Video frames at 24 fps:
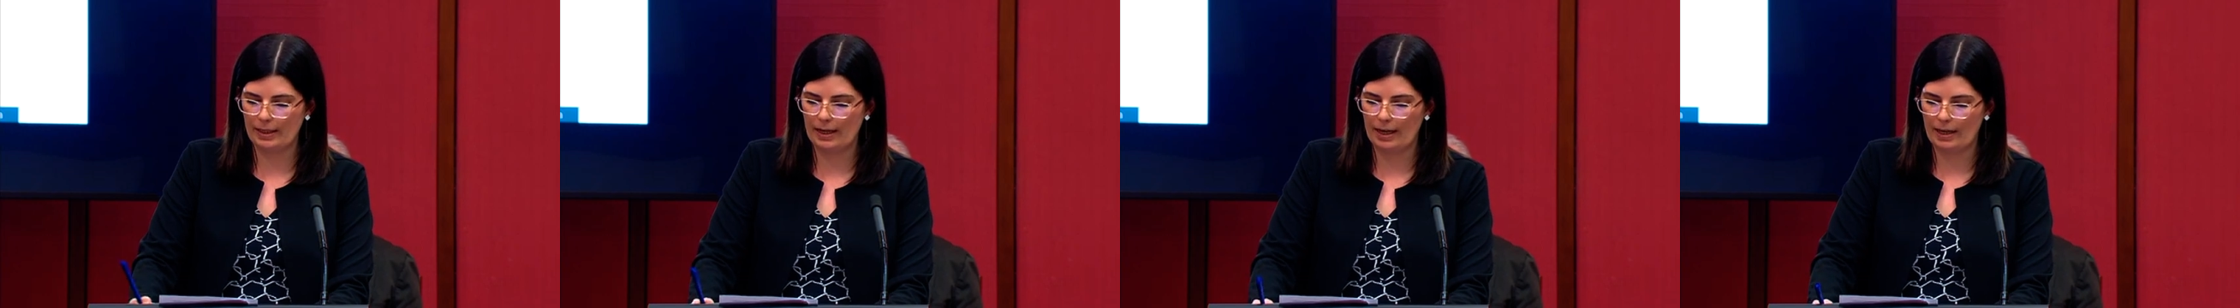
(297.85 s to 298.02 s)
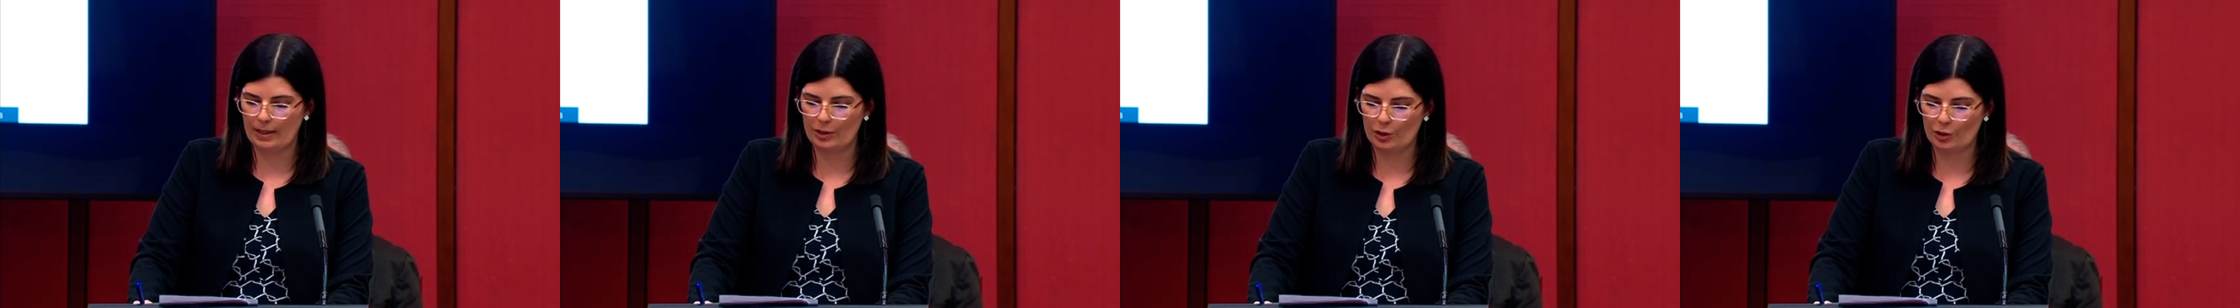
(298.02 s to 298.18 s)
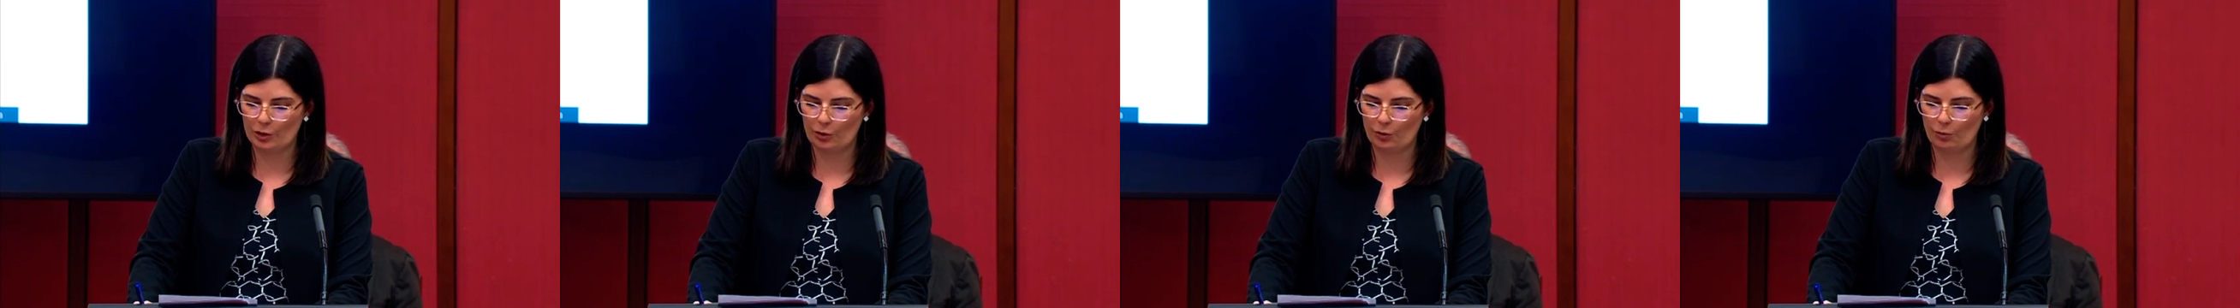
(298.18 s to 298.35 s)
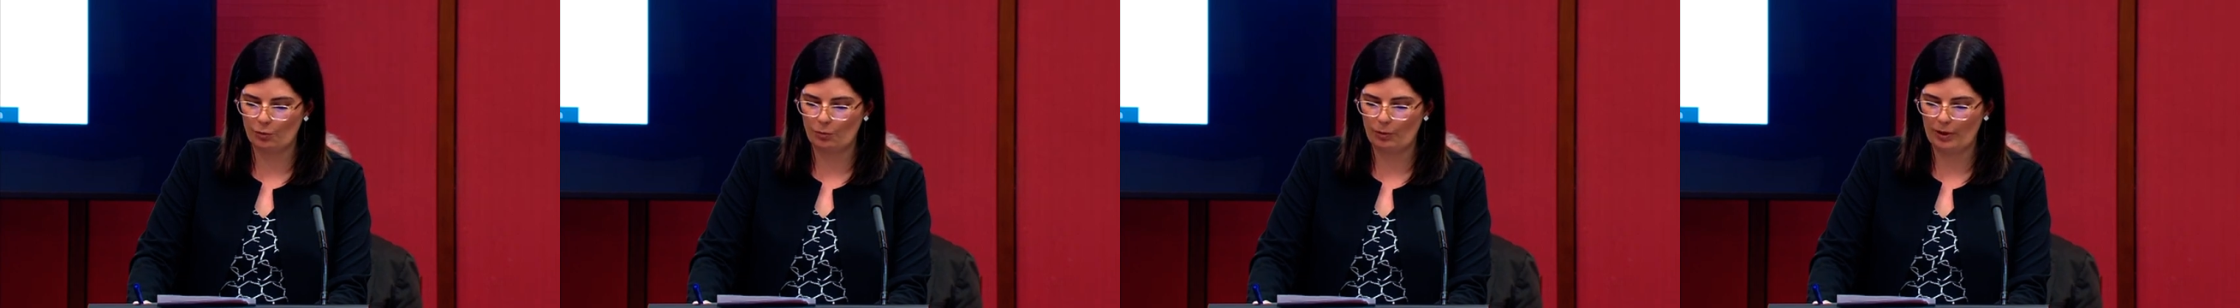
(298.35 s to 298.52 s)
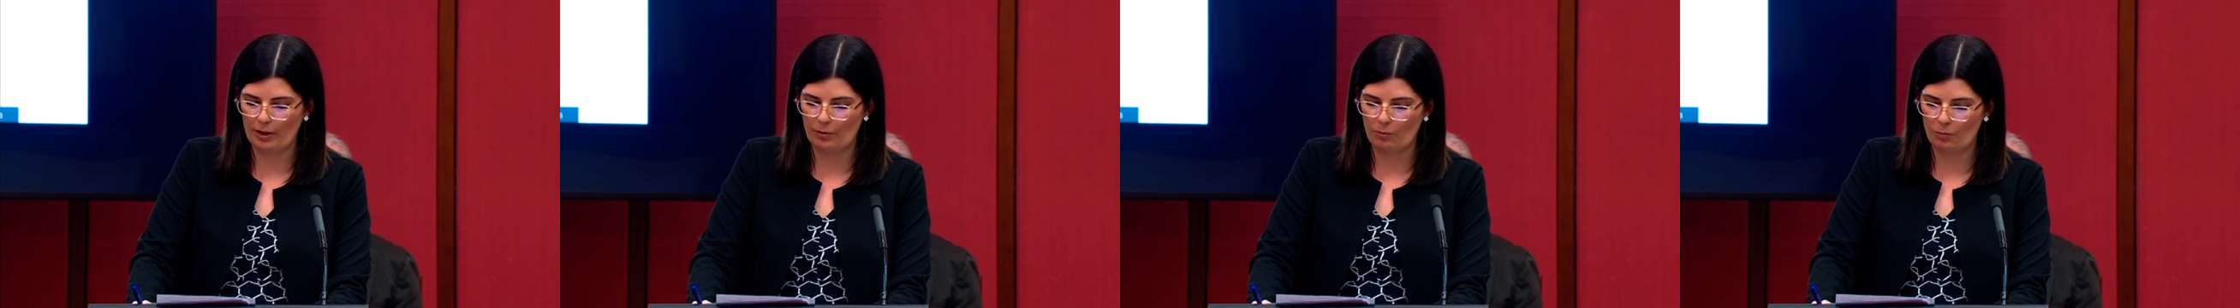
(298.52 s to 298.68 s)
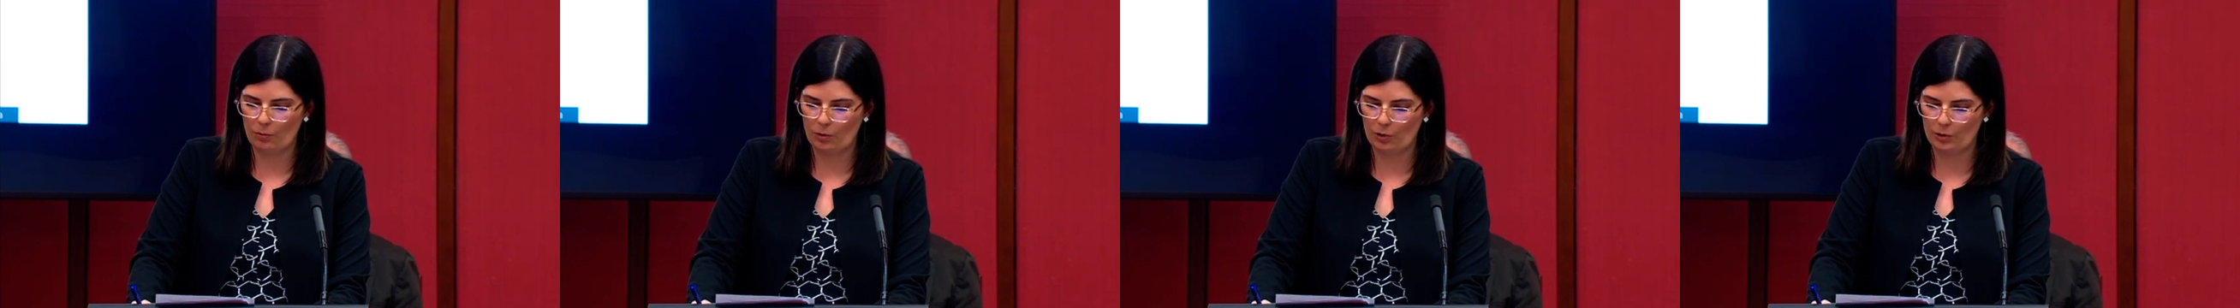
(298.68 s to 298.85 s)
until
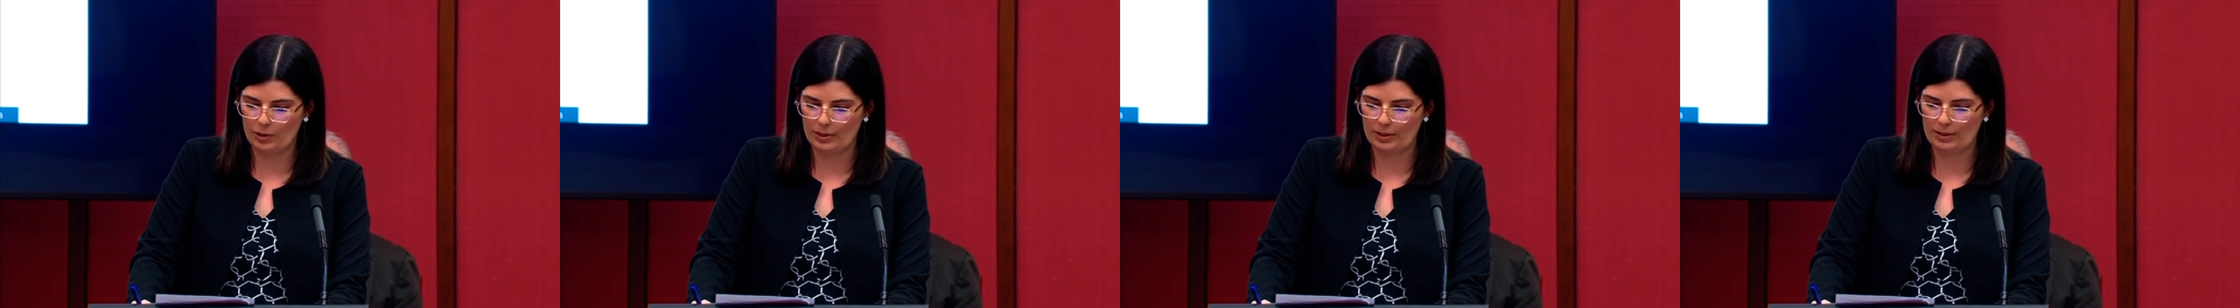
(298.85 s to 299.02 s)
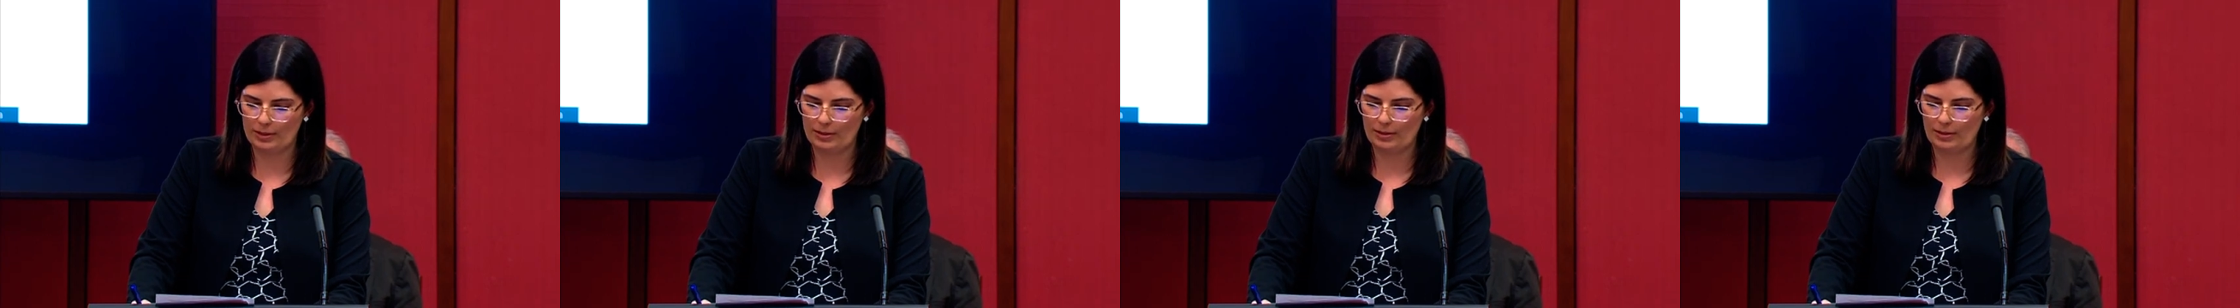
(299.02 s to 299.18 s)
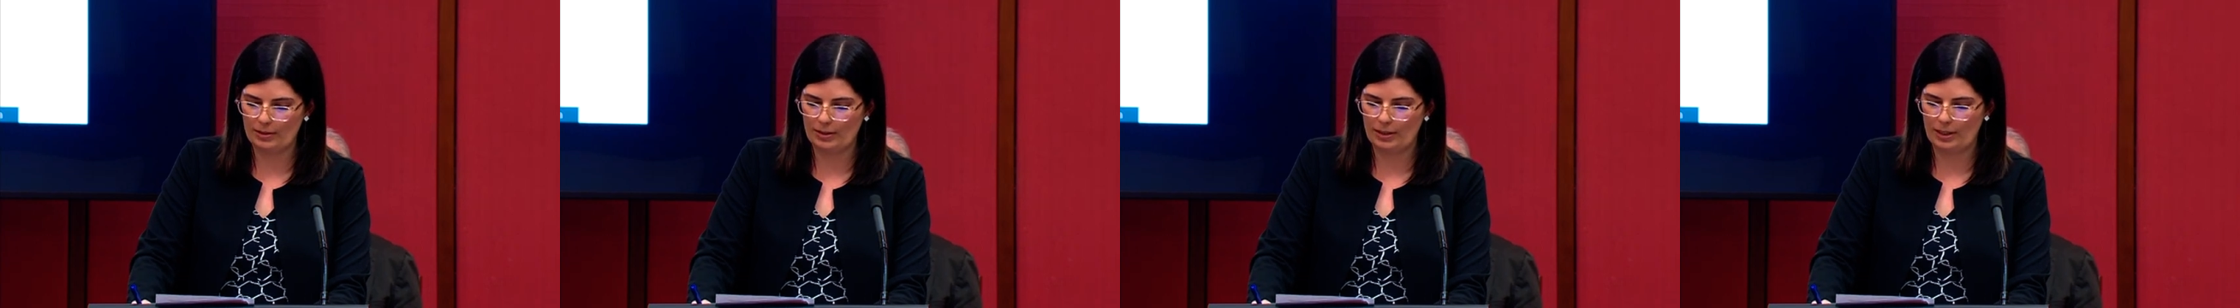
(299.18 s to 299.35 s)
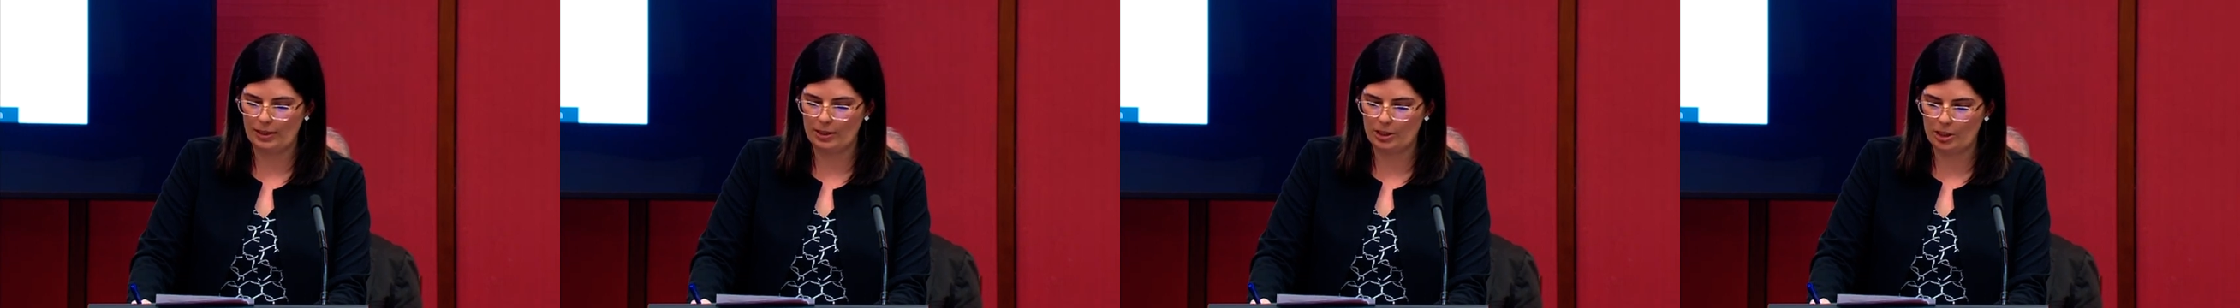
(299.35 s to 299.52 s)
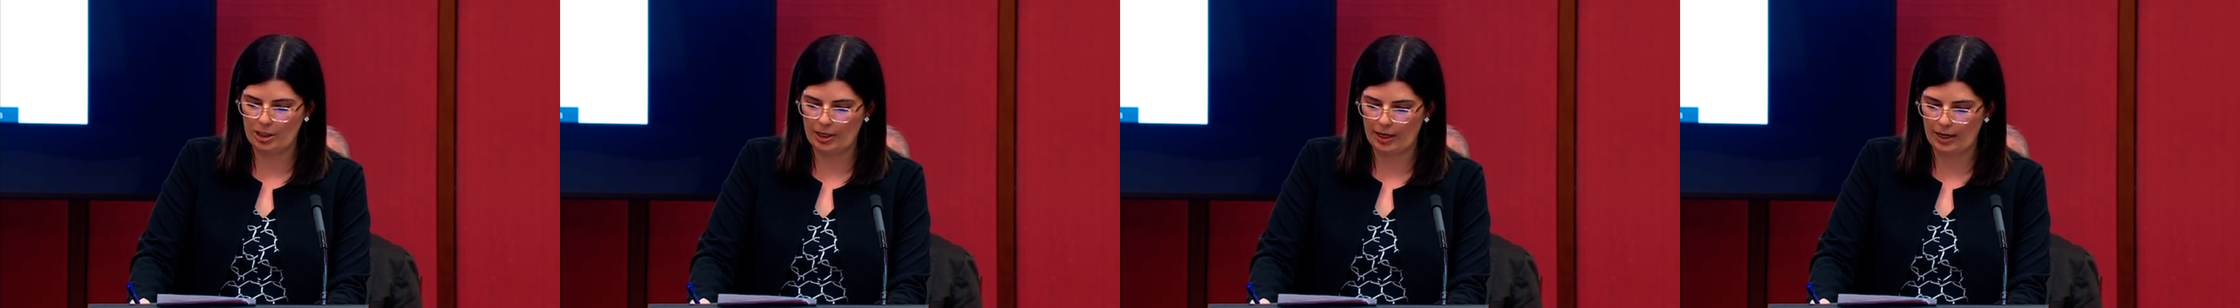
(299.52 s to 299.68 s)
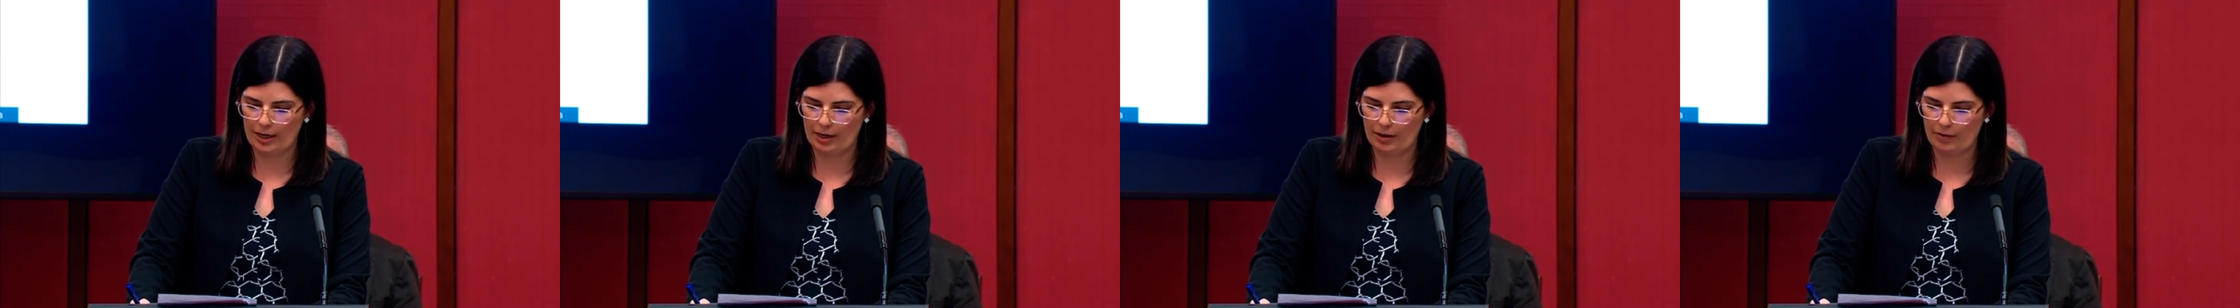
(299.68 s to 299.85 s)
it was
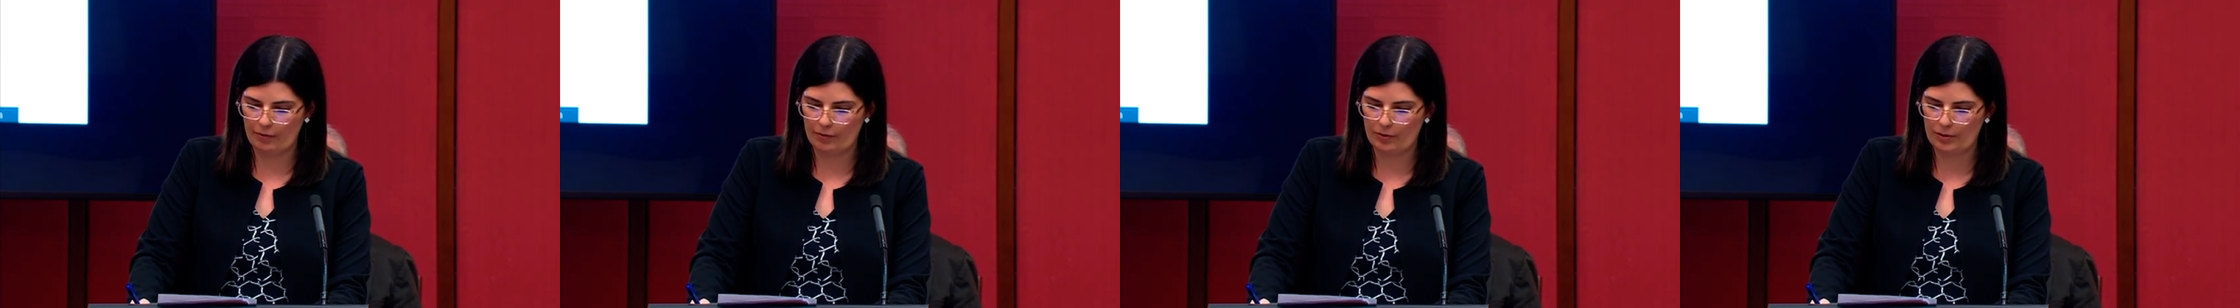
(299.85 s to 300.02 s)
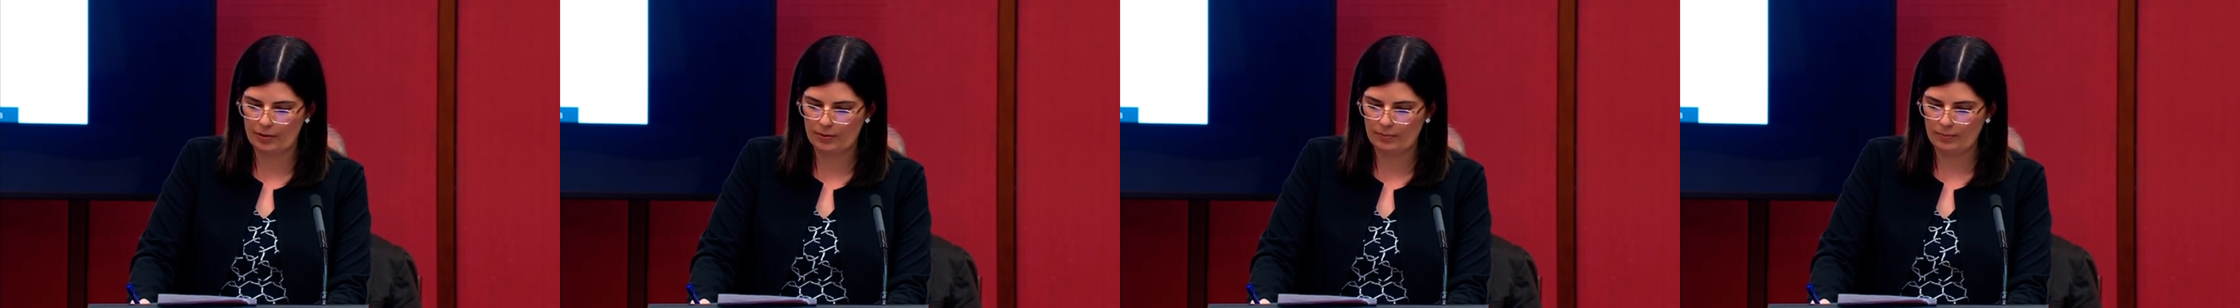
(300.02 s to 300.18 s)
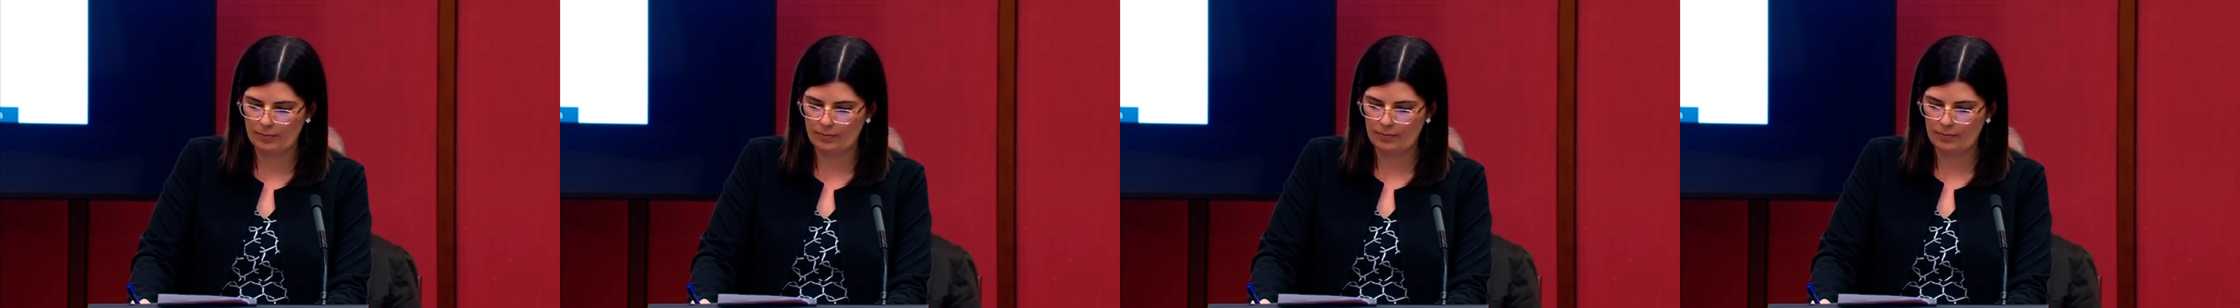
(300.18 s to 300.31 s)
achieved.